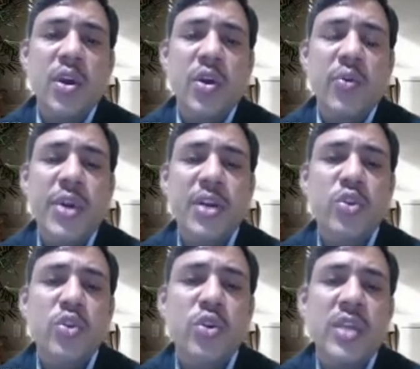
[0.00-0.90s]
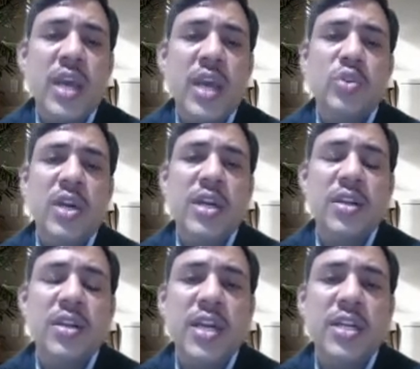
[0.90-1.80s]
fit those isolator,
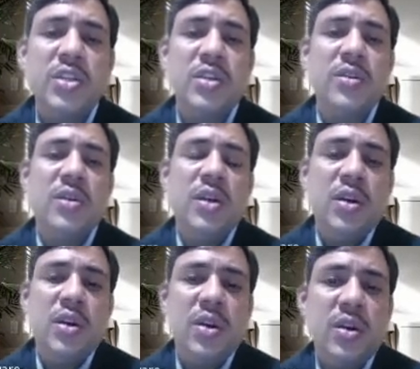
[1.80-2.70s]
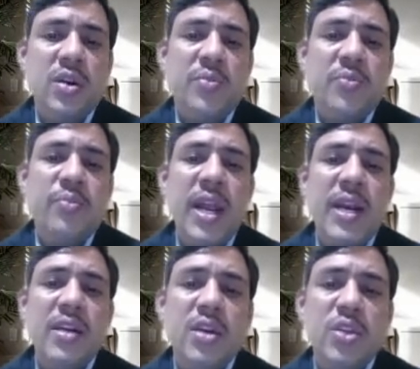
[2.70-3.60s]
that is a
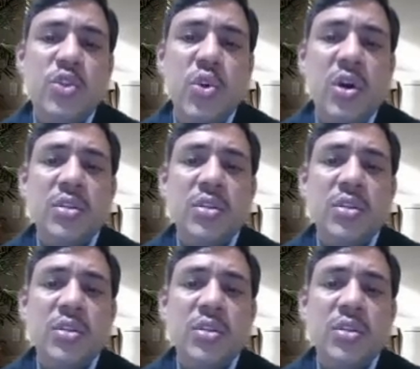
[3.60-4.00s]
blade, jaws,